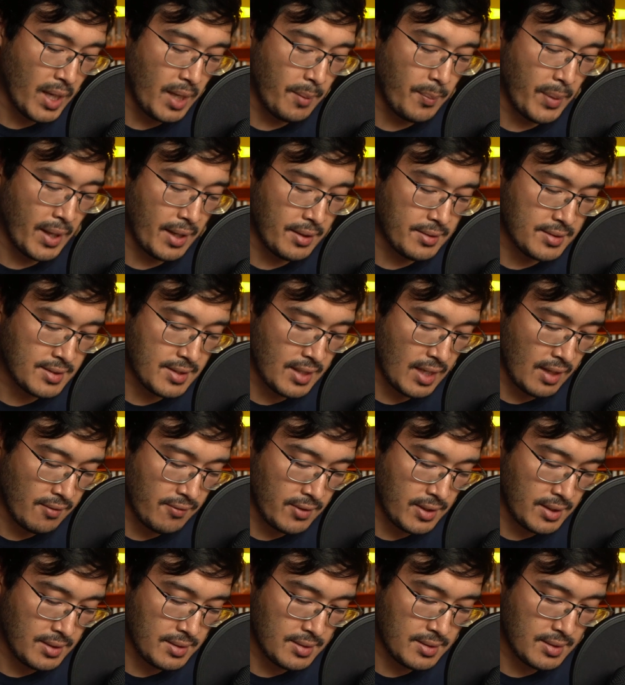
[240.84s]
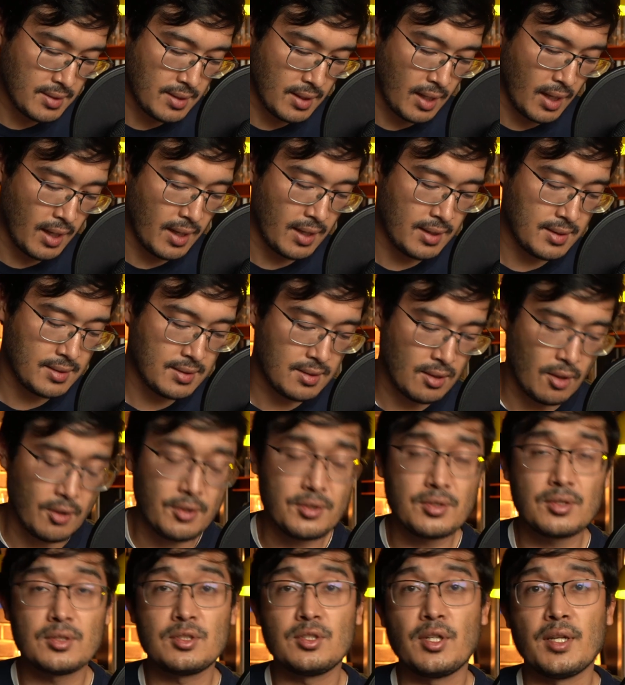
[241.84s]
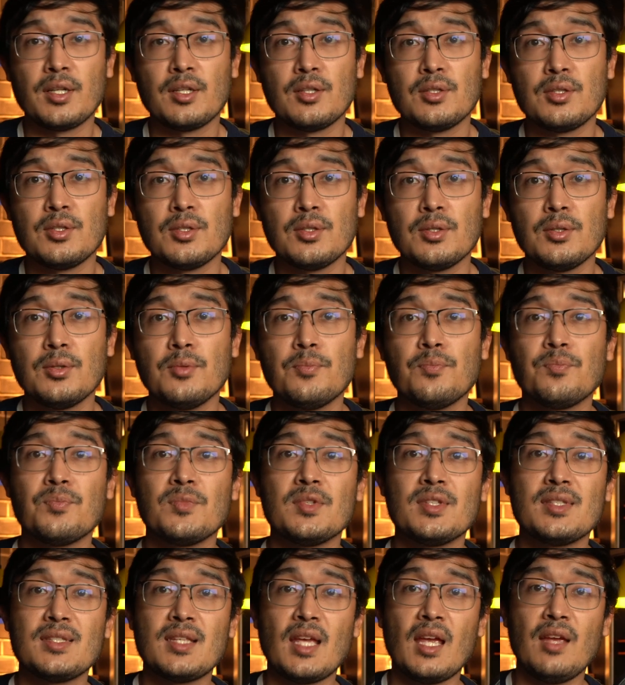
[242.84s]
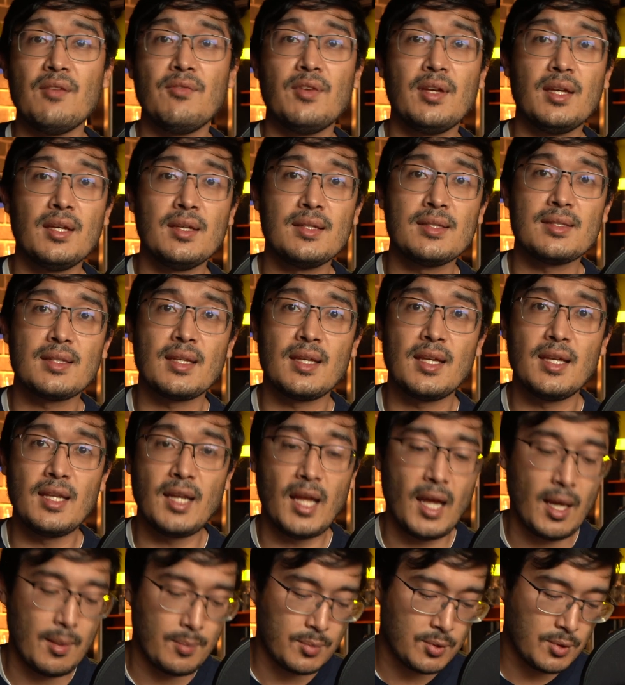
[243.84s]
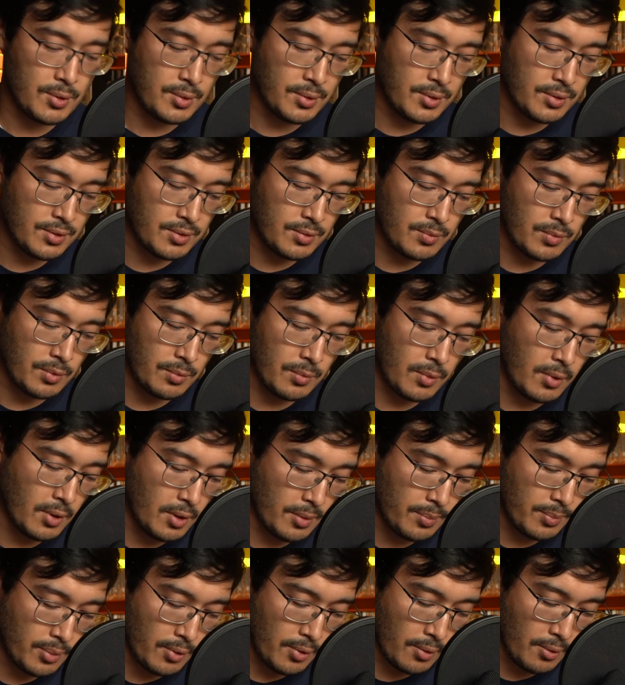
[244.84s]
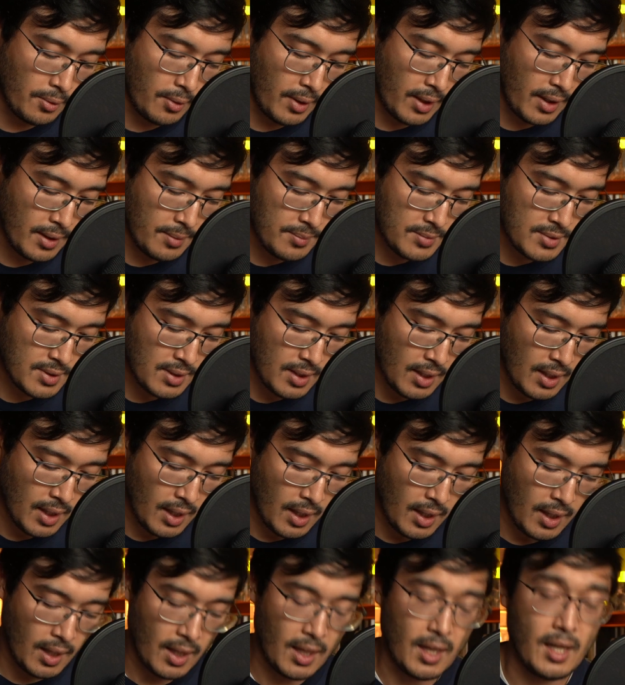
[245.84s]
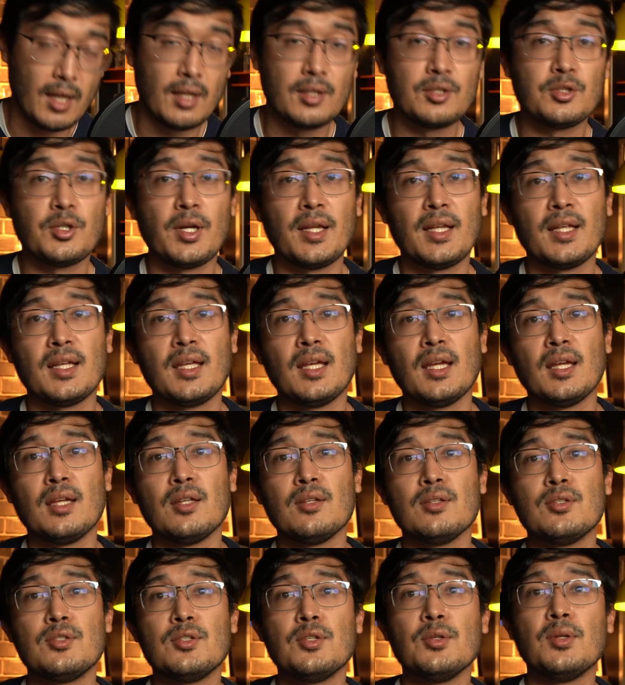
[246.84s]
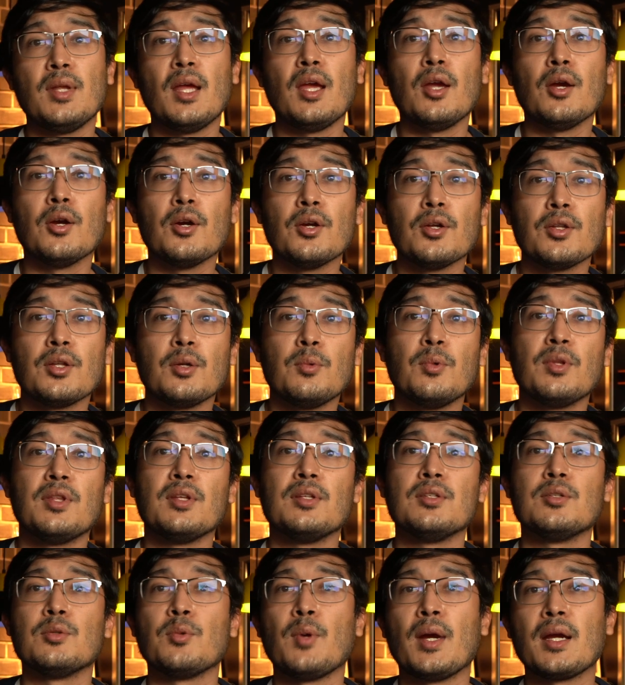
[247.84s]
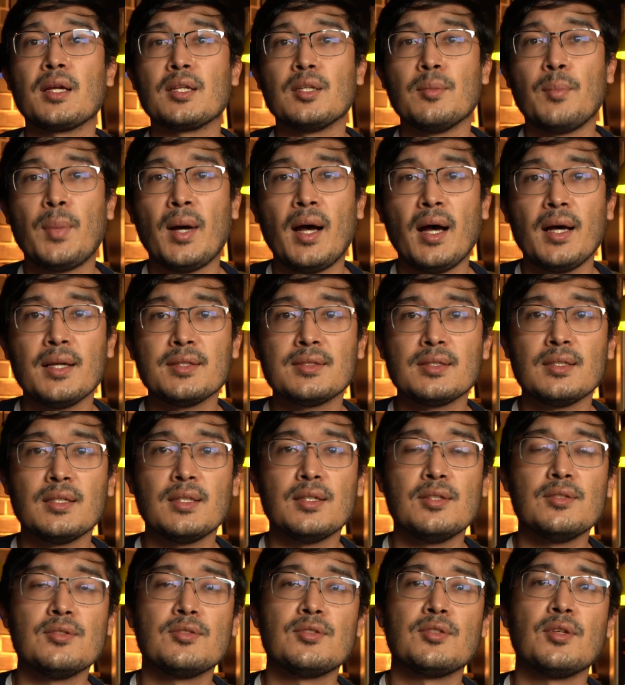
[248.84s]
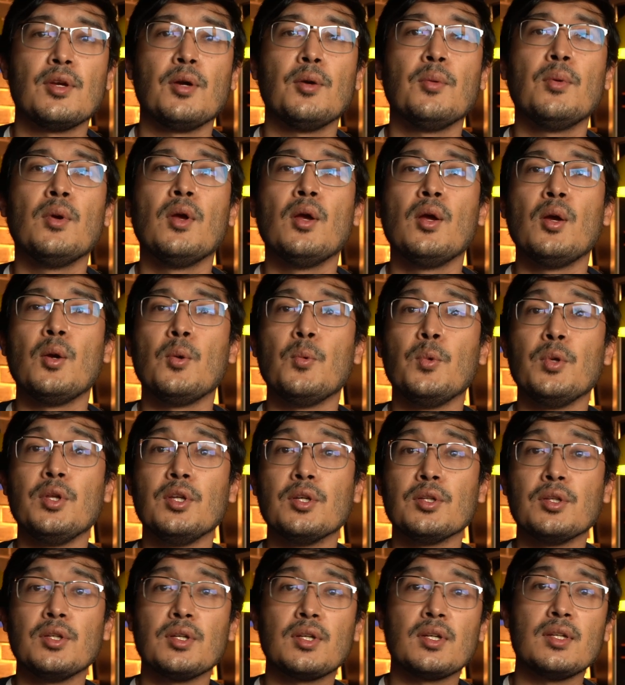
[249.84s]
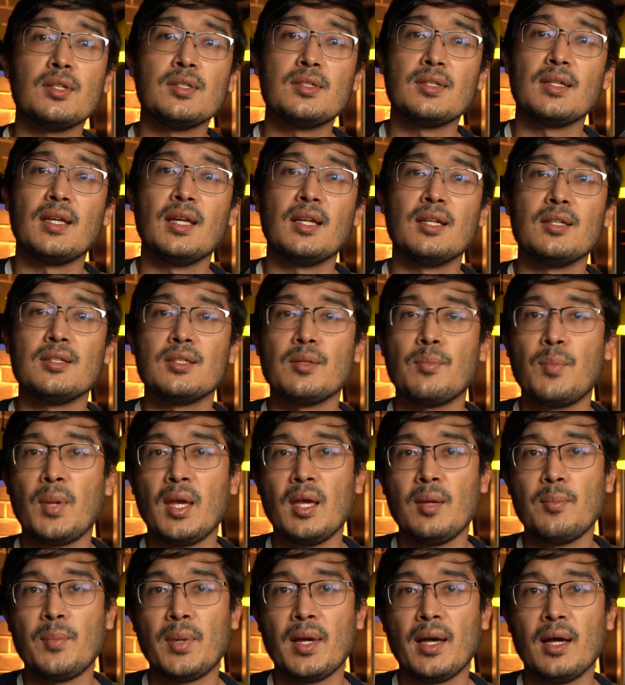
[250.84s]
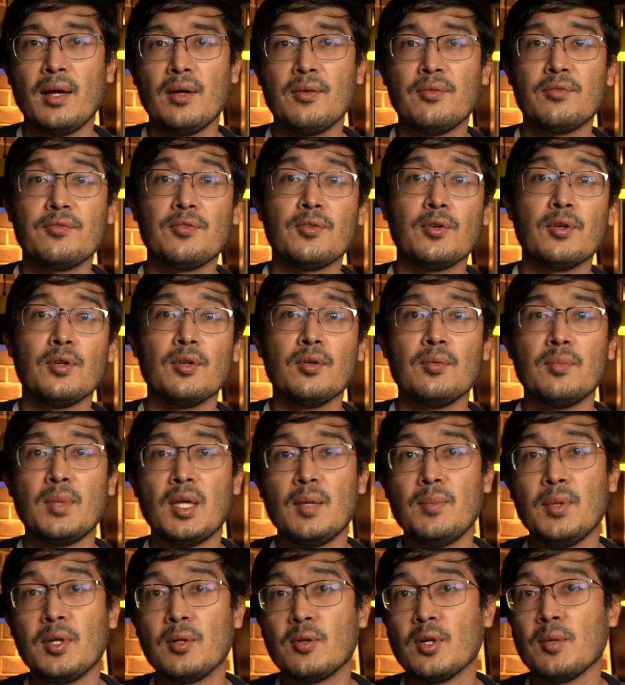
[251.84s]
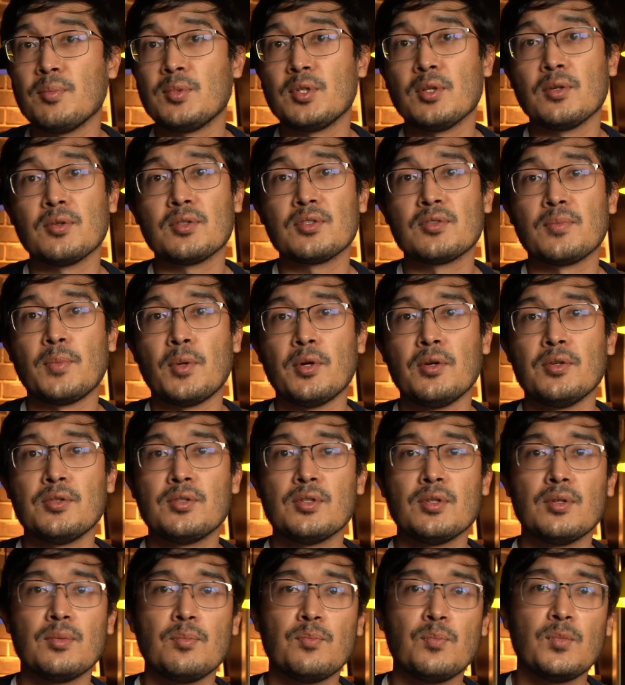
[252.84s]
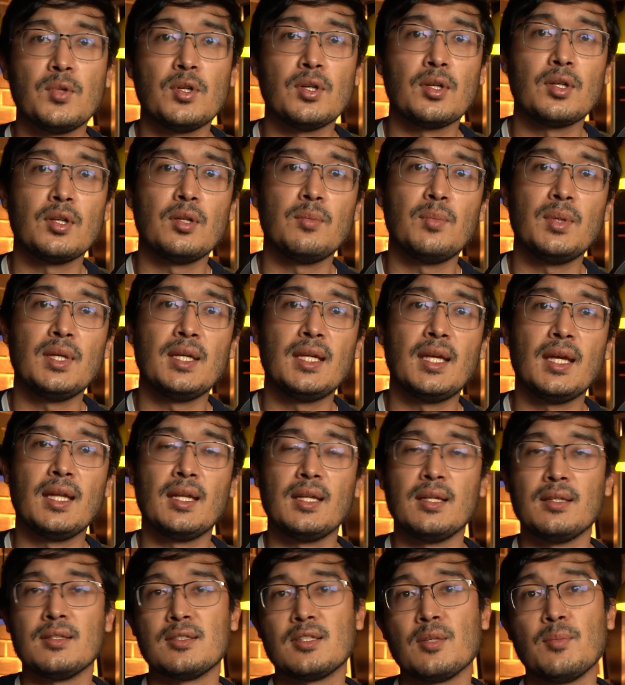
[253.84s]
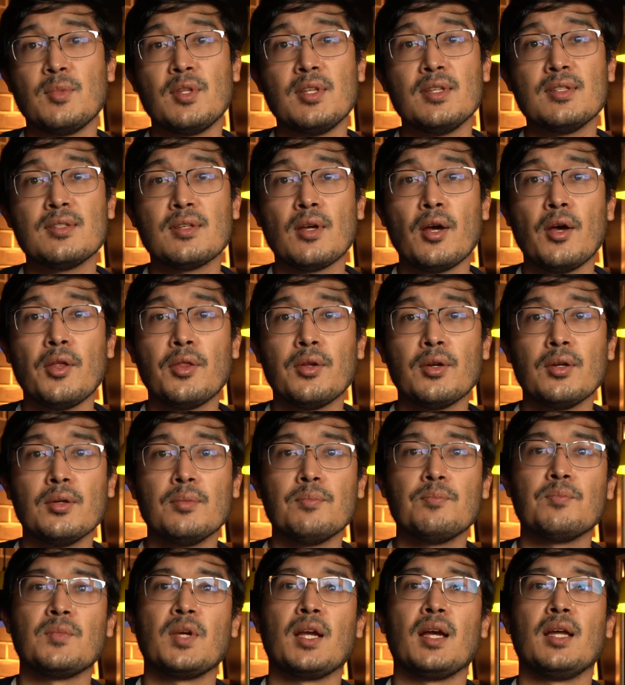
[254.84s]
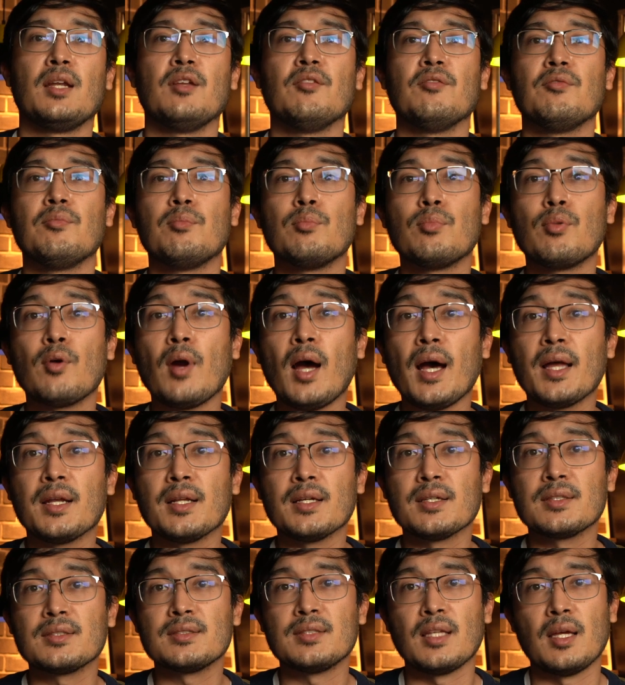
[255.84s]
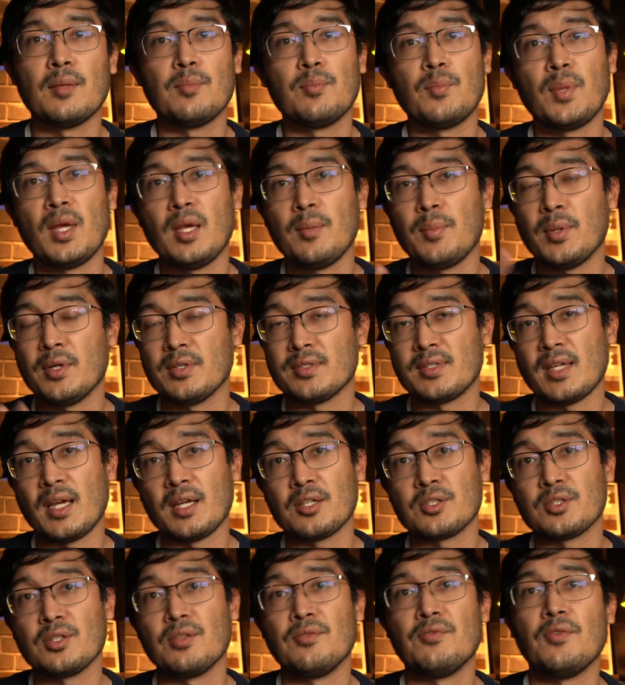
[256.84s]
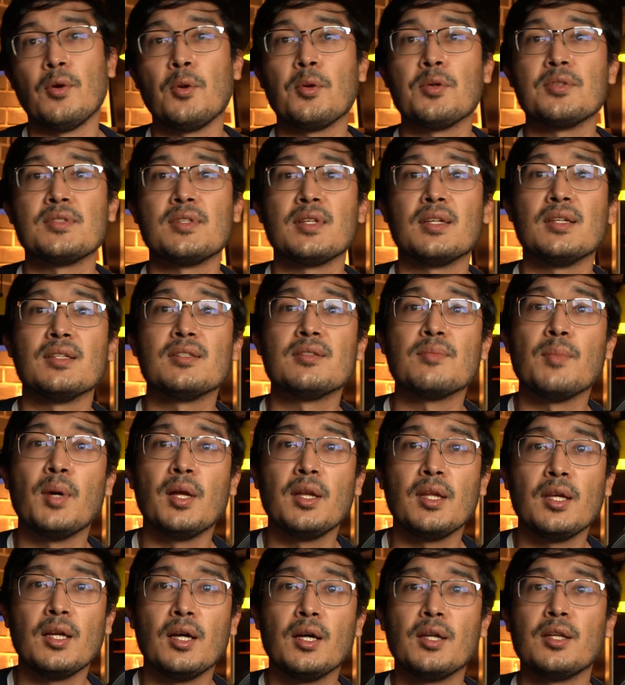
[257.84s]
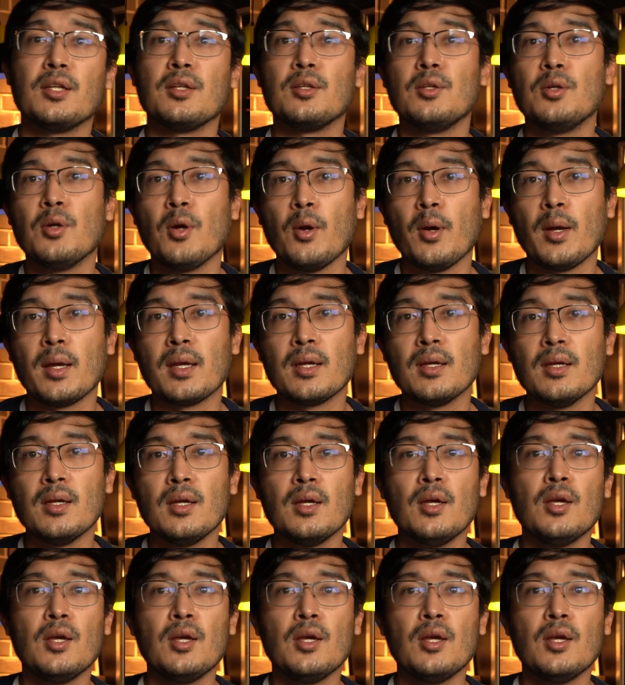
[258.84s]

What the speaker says: PayPal savings, it's also trying to do savings, in-app tools, reward programs, trying to get 2-day early within direct deposit. And so when you're looking to get into PayPal for maybe crypto exposure, you're going to be getting some of these other kind of products that PayPal is actually focusing its money on and growing.